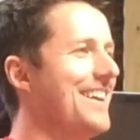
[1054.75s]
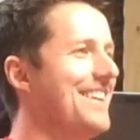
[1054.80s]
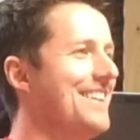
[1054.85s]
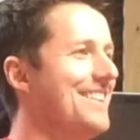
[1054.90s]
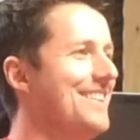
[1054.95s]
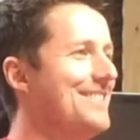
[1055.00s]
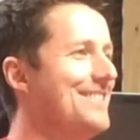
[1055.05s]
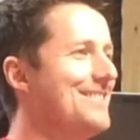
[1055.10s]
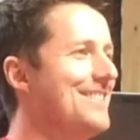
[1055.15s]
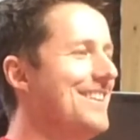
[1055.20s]

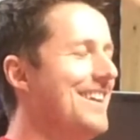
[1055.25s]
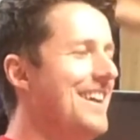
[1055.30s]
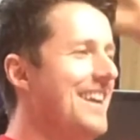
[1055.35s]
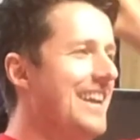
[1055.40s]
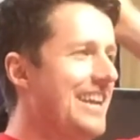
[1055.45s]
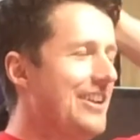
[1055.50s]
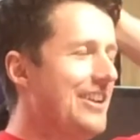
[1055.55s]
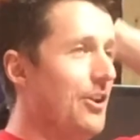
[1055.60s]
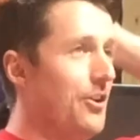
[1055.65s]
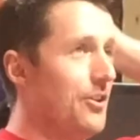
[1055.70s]
Like
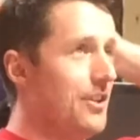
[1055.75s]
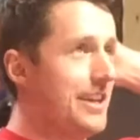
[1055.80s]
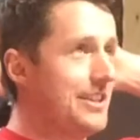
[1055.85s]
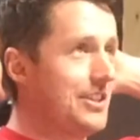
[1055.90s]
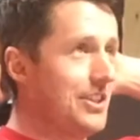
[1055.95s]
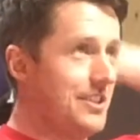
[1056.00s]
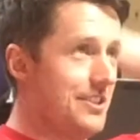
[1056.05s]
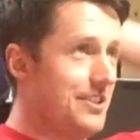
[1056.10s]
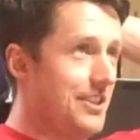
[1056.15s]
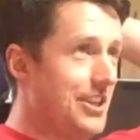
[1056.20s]

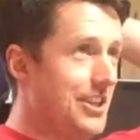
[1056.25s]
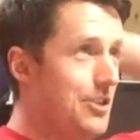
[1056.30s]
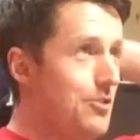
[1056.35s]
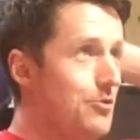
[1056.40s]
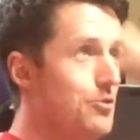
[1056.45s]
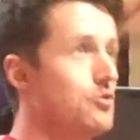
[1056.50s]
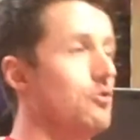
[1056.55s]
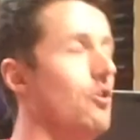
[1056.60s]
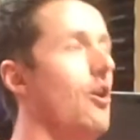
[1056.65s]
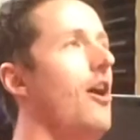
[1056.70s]

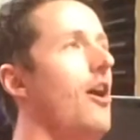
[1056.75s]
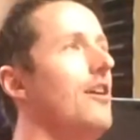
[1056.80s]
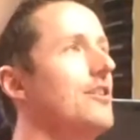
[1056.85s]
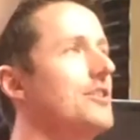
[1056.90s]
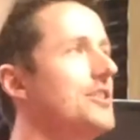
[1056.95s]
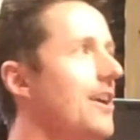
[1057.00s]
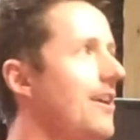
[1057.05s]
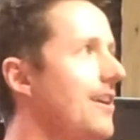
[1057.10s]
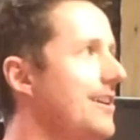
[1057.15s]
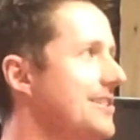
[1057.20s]
the huge
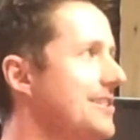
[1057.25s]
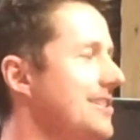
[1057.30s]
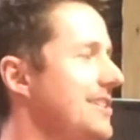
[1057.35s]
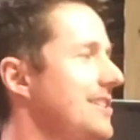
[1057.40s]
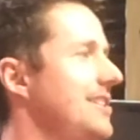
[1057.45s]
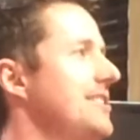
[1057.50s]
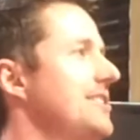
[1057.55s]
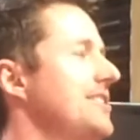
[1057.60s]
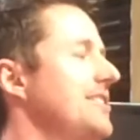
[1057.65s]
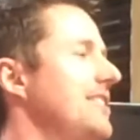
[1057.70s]
log
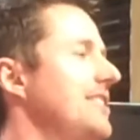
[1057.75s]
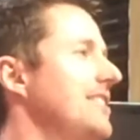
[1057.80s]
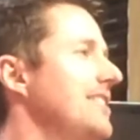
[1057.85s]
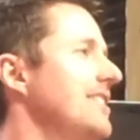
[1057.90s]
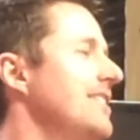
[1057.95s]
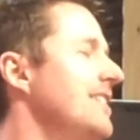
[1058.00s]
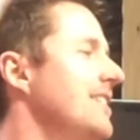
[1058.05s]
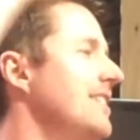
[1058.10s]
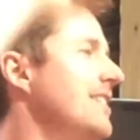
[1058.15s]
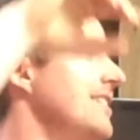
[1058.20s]

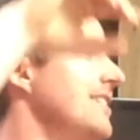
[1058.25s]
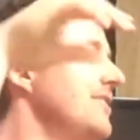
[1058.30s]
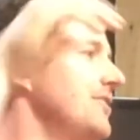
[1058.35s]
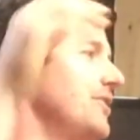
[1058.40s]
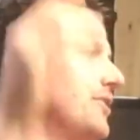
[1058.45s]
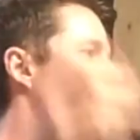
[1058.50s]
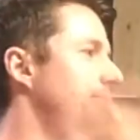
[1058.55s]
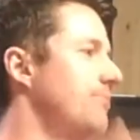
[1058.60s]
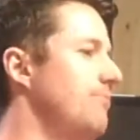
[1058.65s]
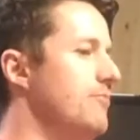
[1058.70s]
tosses and
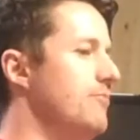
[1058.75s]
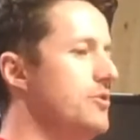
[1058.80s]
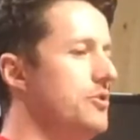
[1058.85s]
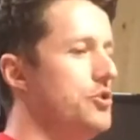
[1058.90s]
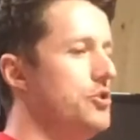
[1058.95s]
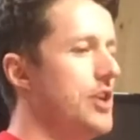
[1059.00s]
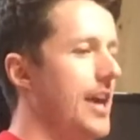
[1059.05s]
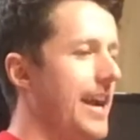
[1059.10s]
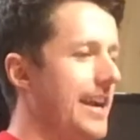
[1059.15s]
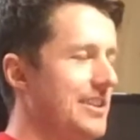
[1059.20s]

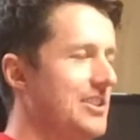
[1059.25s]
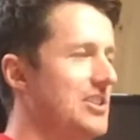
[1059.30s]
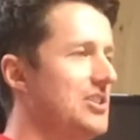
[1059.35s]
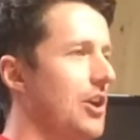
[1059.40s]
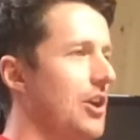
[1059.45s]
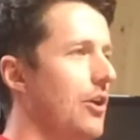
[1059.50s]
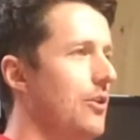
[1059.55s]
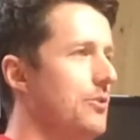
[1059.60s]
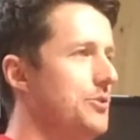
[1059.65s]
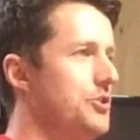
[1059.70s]
the
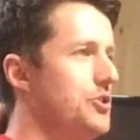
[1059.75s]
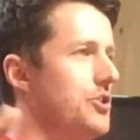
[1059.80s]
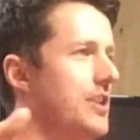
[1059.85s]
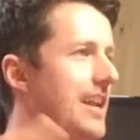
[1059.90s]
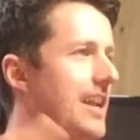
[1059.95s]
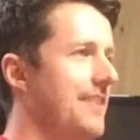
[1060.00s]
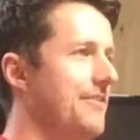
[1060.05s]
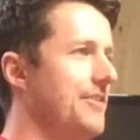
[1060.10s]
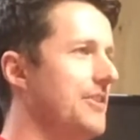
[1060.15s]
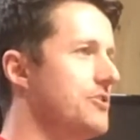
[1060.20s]
giant
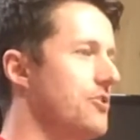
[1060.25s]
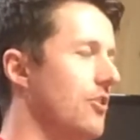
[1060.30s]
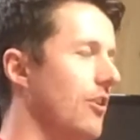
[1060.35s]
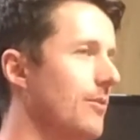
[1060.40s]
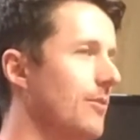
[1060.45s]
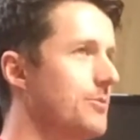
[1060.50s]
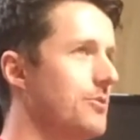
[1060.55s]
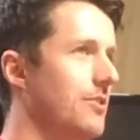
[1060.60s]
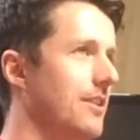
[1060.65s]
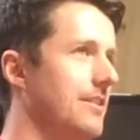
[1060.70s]
stones that you can't
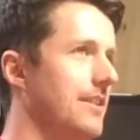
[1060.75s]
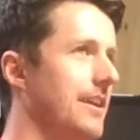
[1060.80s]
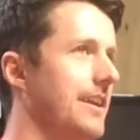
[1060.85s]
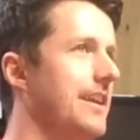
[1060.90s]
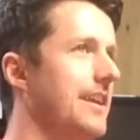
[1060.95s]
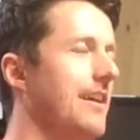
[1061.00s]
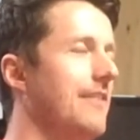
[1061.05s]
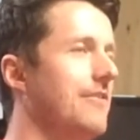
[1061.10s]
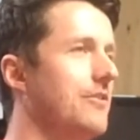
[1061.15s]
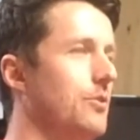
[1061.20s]
even get your
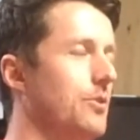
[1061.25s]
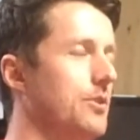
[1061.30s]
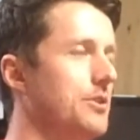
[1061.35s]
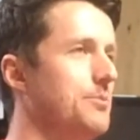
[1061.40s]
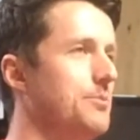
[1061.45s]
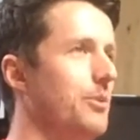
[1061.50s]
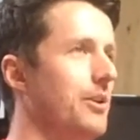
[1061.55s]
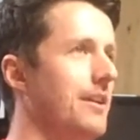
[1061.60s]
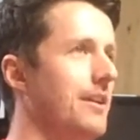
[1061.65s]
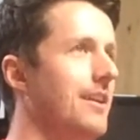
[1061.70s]
arms around. Like, yeah,
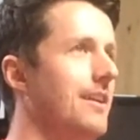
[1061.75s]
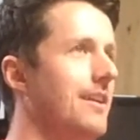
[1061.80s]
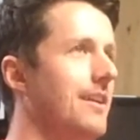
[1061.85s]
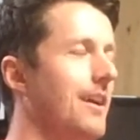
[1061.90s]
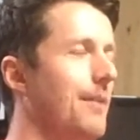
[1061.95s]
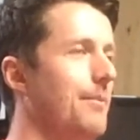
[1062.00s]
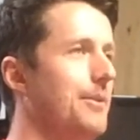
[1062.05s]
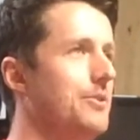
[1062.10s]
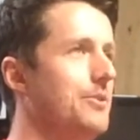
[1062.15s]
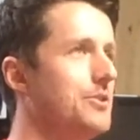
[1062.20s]
of course,
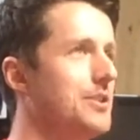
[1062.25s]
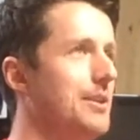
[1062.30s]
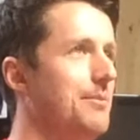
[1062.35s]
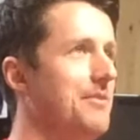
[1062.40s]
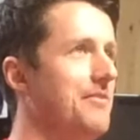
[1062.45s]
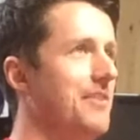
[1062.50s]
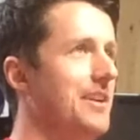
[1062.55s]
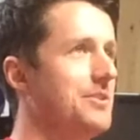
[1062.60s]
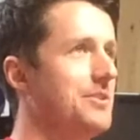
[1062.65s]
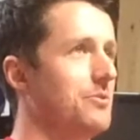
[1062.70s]
but I
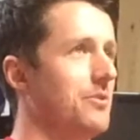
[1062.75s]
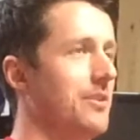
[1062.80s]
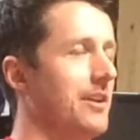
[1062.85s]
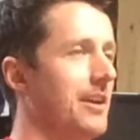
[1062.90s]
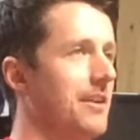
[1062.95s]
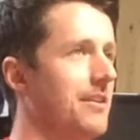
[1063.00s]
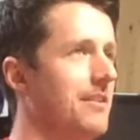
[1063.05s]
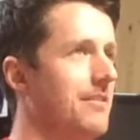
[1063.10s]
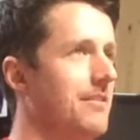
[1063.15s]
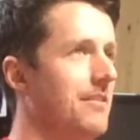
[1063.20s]
mean, there's some
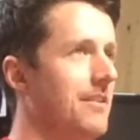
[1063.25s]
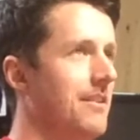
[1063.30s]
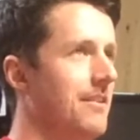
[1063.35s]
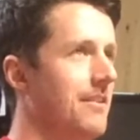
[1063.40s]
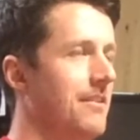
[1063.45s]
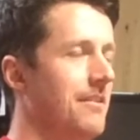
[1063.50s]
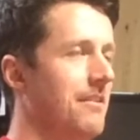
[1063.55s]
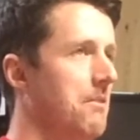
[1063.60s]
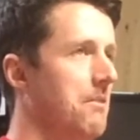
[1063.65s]
events where like,